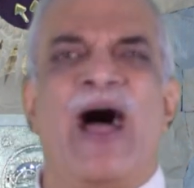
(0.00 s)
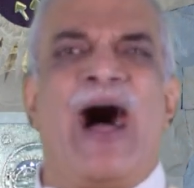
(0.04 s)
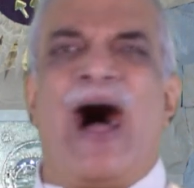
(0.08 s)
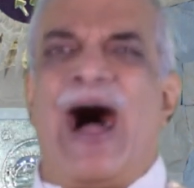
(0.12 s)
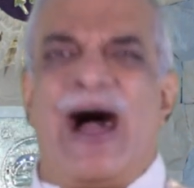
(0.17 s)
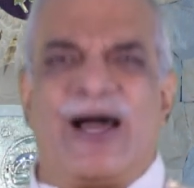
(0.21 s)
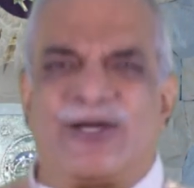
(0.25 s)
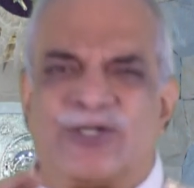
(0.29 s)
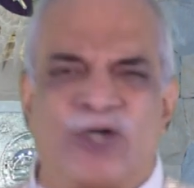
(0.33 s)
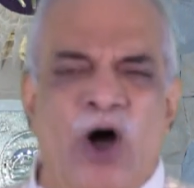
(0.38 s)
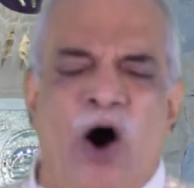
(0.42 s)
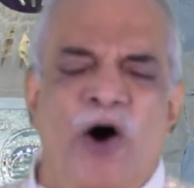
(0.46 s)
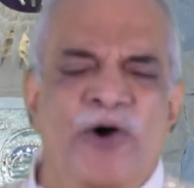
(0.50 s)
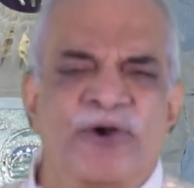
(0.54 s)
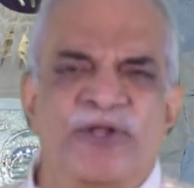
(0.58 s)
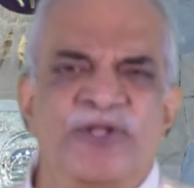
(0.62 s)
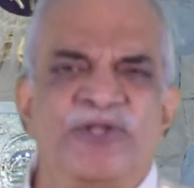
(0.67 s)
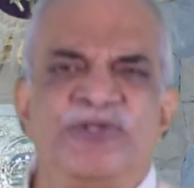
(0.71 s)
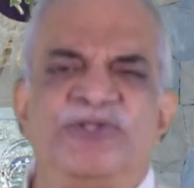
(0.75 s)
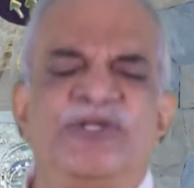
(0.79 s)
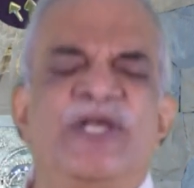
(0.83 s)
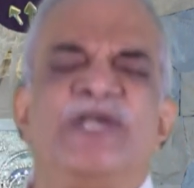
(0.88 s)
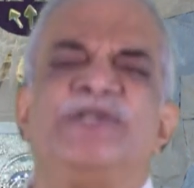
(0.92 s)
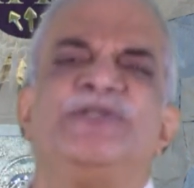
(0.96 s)
our God
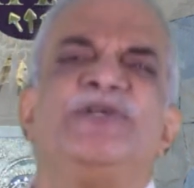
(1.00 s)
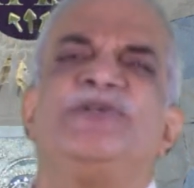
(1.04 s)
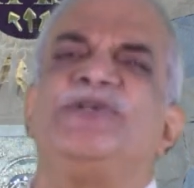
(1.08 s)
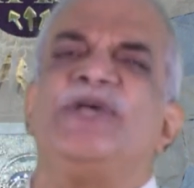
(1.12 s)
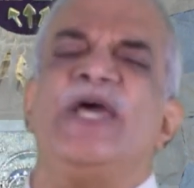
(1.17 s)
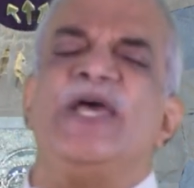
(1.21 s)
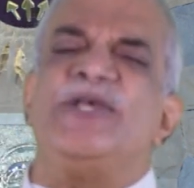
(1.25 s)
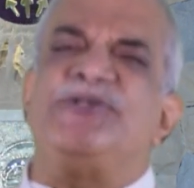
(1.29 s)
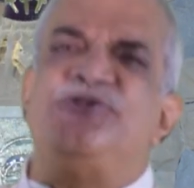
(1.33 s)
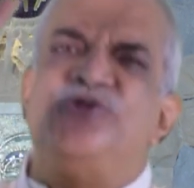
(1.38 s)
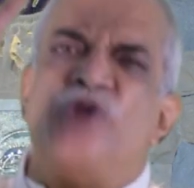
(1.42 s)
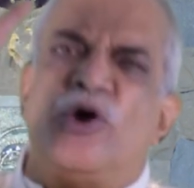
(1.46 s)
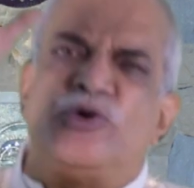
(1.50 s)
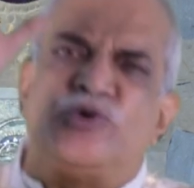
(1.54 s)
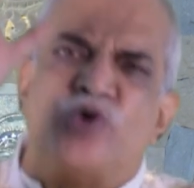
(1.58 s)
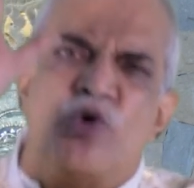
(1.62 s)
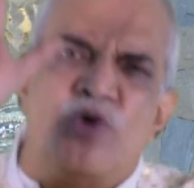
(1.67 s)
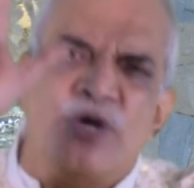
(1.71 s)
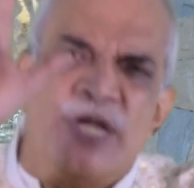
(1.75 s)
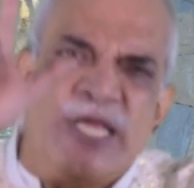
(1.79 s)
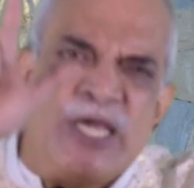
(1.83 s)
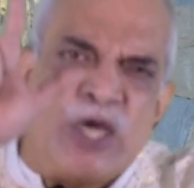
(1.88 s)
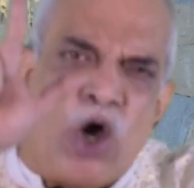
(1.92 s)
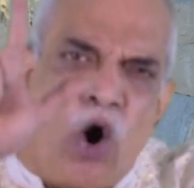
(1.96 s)
in Jesus is not
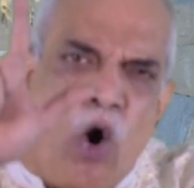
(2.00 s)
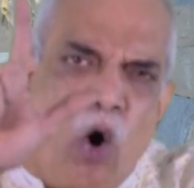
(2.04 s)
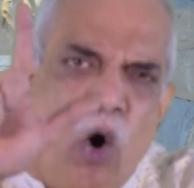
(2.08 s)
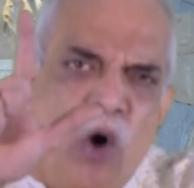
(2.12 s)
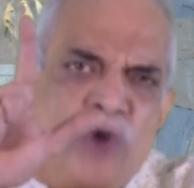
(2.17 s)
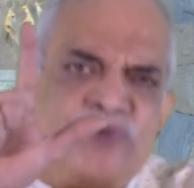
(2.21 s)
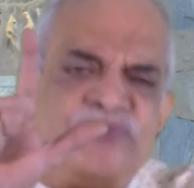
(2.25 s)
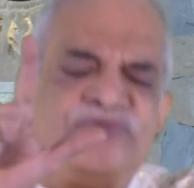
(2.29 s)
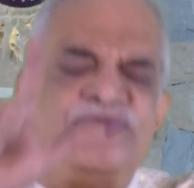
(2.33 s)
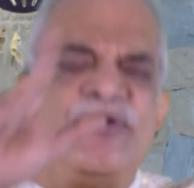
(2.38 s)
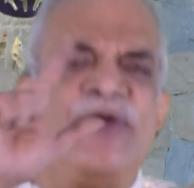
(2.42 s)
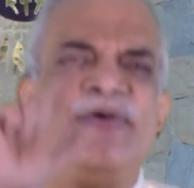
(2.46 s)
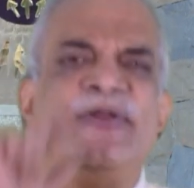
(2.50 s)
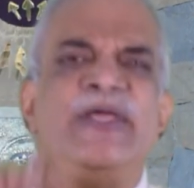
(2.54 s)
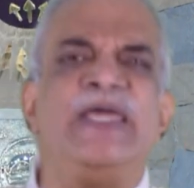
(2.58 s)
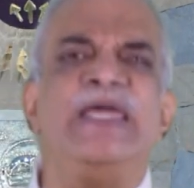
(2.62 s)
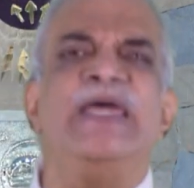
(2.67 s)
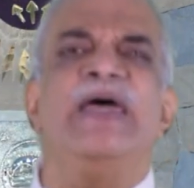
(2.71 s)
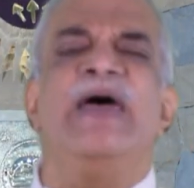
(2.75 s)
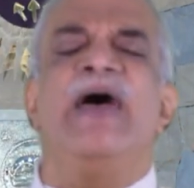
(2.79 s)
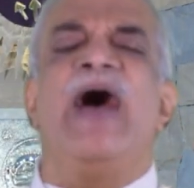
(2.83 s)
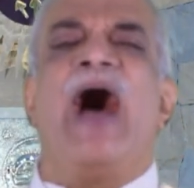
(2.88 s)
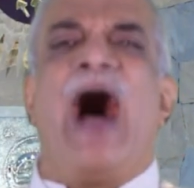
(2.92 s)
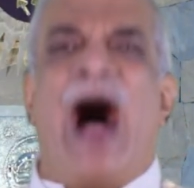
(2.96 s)
only ordinary,
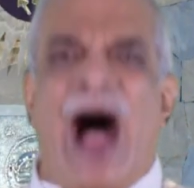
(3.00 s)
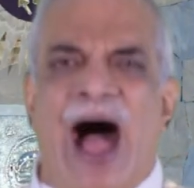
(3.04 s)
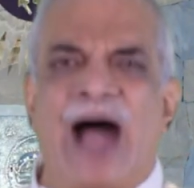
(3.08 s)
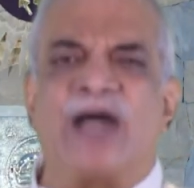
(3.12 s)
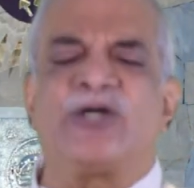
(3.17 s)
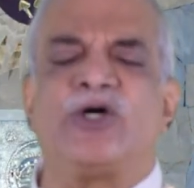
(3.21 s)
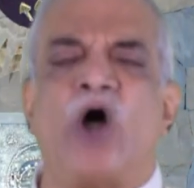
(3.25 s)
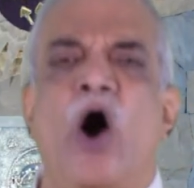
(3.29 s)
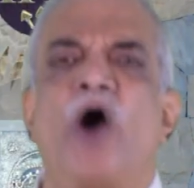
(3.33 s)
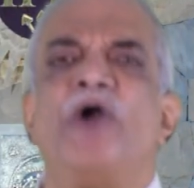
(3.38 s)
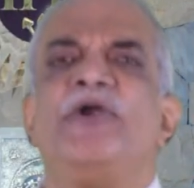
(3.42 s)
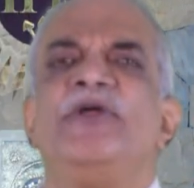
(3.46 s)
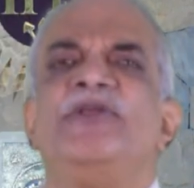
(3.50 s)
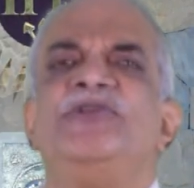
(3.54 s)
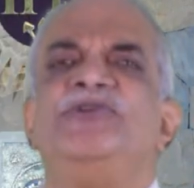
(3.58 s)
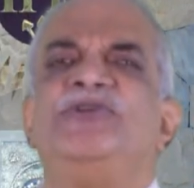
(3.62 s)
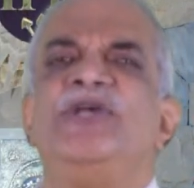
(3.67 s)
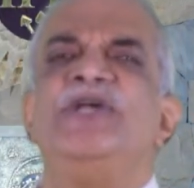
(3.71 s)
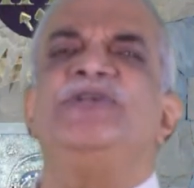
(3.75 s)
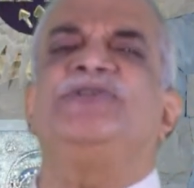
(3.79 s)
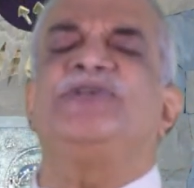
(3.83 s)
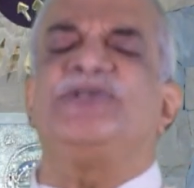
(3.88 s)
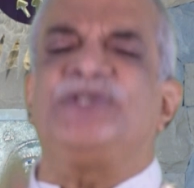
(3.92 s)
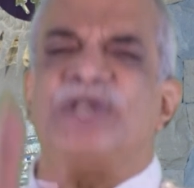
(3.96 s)
our God in
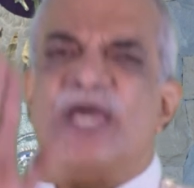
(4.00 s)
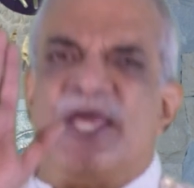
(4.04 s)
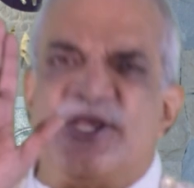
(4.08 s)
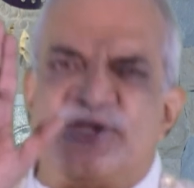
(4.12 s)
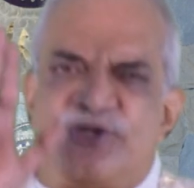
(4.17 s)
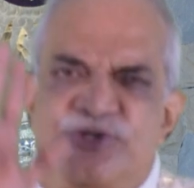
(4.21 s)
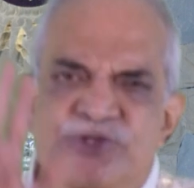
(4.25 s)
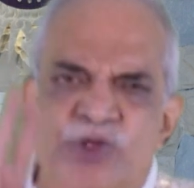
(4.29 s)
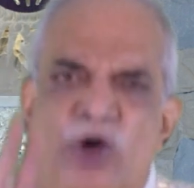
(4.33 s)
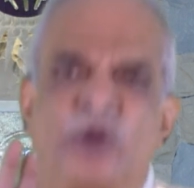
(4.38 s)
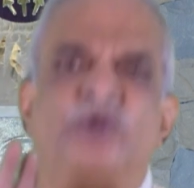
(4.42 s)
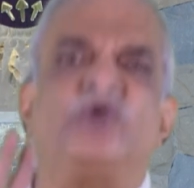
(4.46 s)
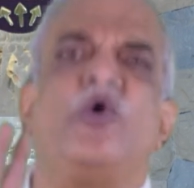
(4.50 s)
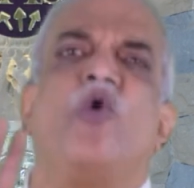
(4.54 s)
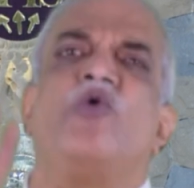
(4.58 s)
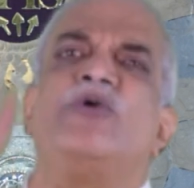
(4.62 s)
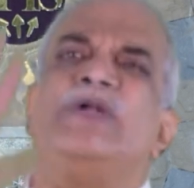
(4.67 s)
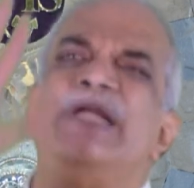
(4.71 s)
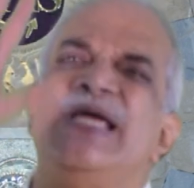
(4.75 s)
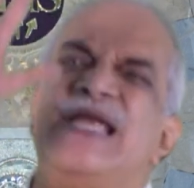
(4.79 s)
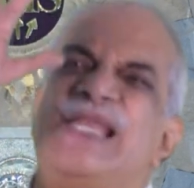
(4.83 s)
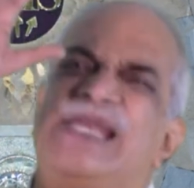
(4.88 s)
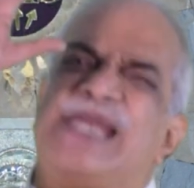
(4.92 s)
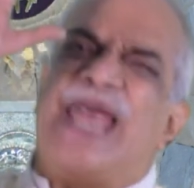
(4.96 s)
Jesus is not
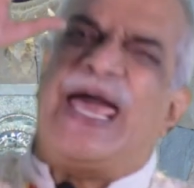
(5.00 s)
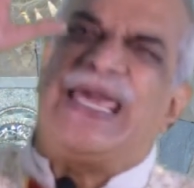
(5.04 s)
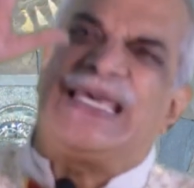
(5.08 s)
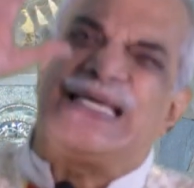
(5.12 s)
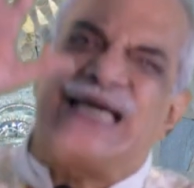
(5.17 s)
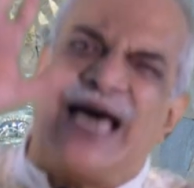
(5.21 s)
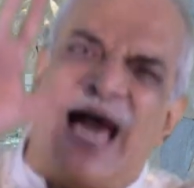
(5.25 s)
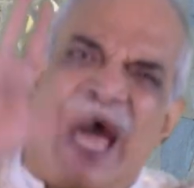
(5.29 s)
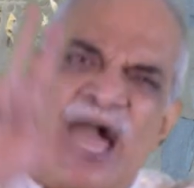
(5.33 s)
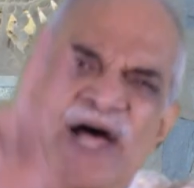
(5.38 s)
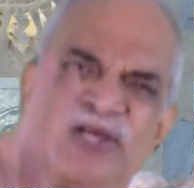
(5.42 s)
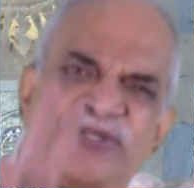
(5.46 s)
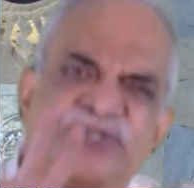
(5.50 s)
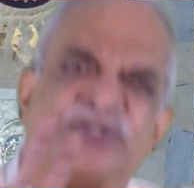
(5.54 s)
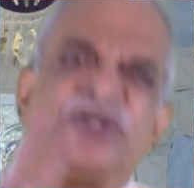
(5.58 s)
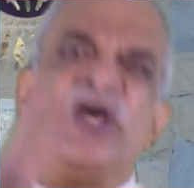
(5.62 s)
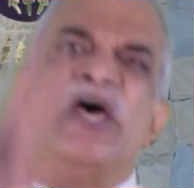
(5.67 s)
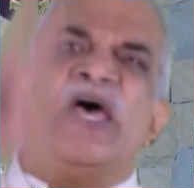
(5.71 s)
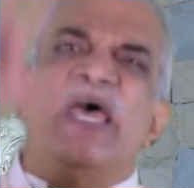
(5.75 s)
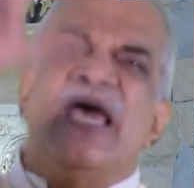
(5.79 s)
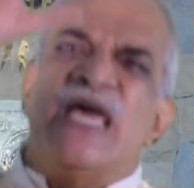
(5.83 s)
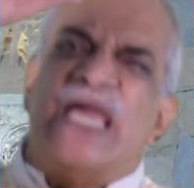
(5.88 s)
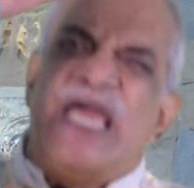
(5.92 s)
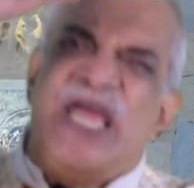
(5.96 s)
only like us
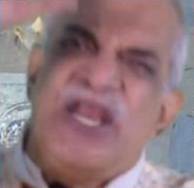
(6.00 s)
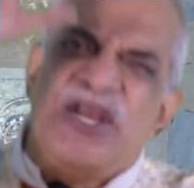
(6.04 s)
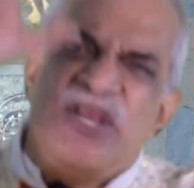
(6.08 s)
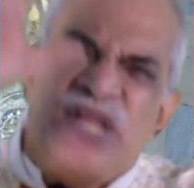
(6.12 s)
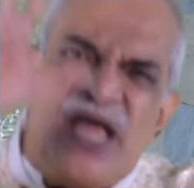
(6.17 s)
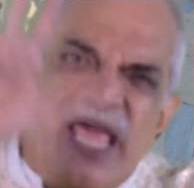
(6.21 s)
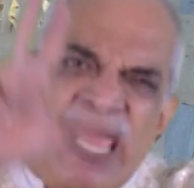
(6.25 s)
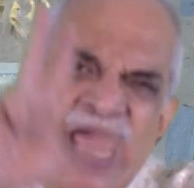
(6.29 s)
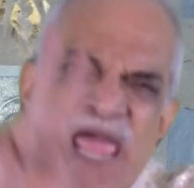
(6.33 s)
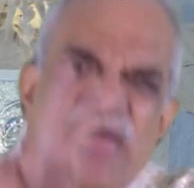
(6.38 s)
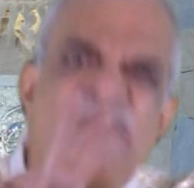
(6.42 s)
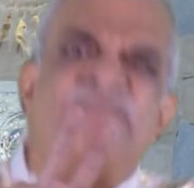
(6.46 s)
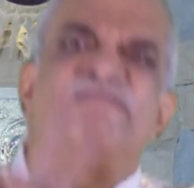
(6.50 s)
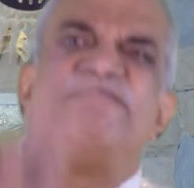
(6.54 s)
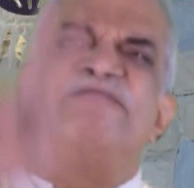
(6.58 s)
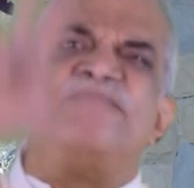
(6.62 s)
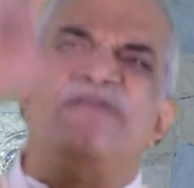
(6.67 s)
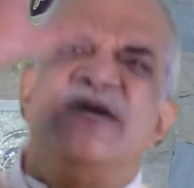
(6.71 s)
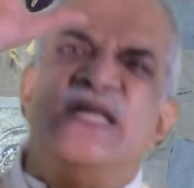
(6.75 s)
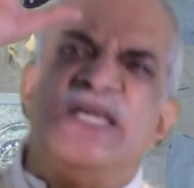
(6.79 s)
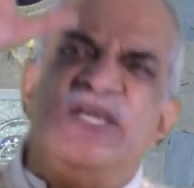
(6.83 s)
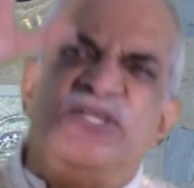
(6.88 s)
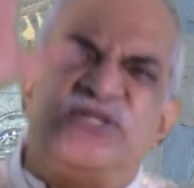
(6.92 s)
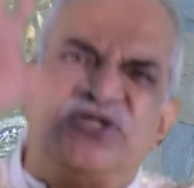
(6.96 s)
in
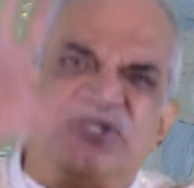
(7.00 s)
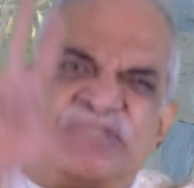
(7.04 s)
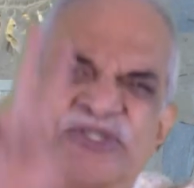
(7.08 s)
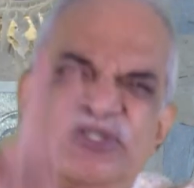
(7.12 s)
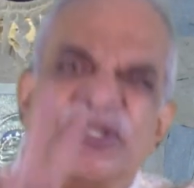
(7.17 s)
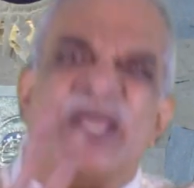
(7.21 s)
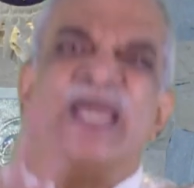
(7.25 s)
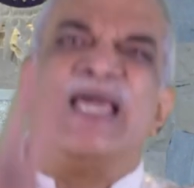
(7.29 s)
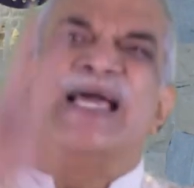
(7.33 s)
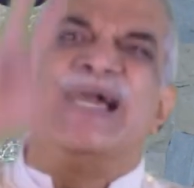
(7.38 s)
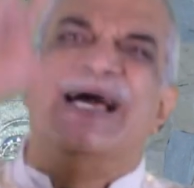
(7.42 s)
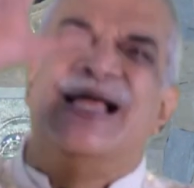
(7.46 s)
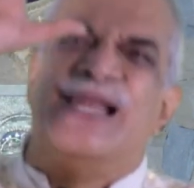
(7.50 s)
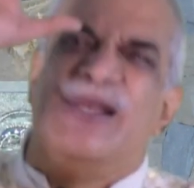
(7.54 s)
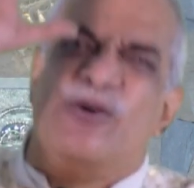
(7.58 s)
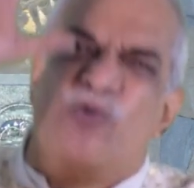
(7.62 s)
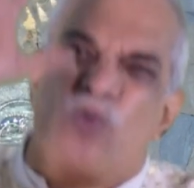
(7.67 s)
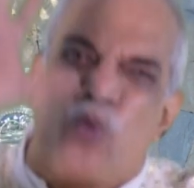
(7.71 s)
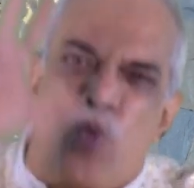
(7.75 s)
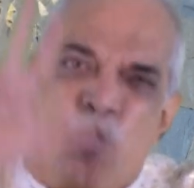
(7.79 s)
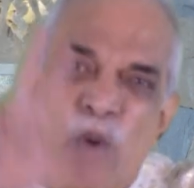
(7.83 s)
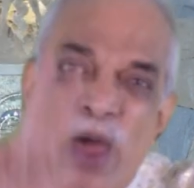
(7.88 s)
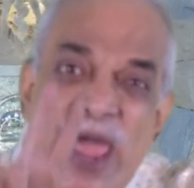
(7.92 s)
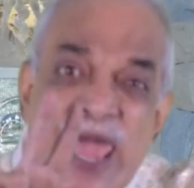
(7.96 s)
every
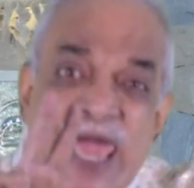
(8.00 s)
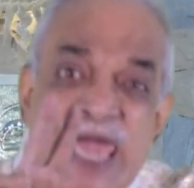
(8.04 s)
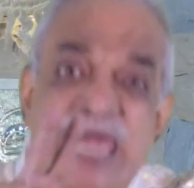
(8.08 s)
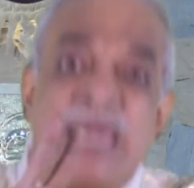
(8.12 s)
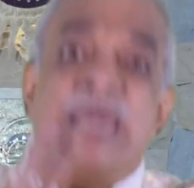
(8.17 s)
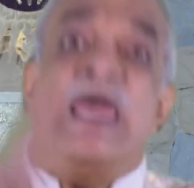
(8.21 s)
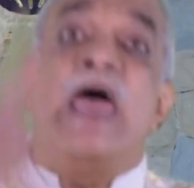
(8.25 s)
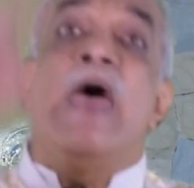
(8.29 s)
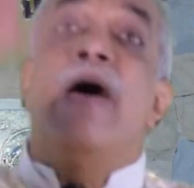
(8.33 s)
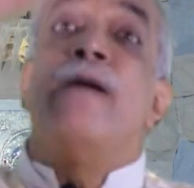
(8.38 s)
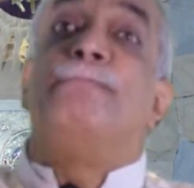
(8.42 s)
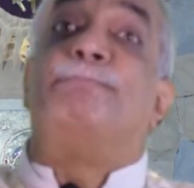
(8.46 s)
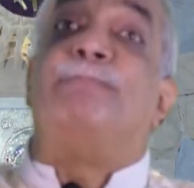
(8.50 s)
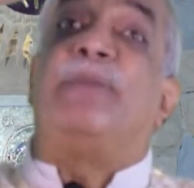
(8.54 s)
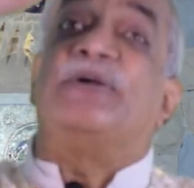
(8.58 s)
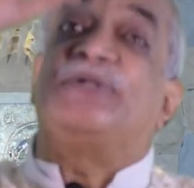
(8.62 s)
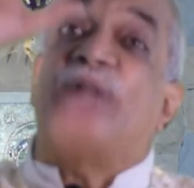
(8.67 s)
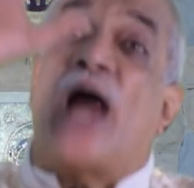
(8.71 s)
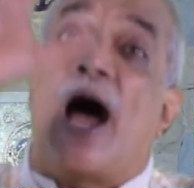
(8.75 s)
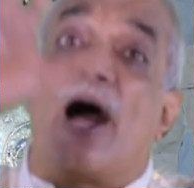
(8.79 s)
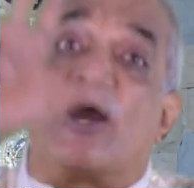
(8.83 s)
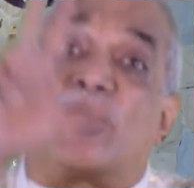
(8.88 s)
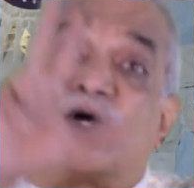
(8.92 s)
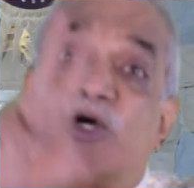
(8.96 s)
single way, but
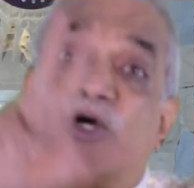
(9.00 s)
our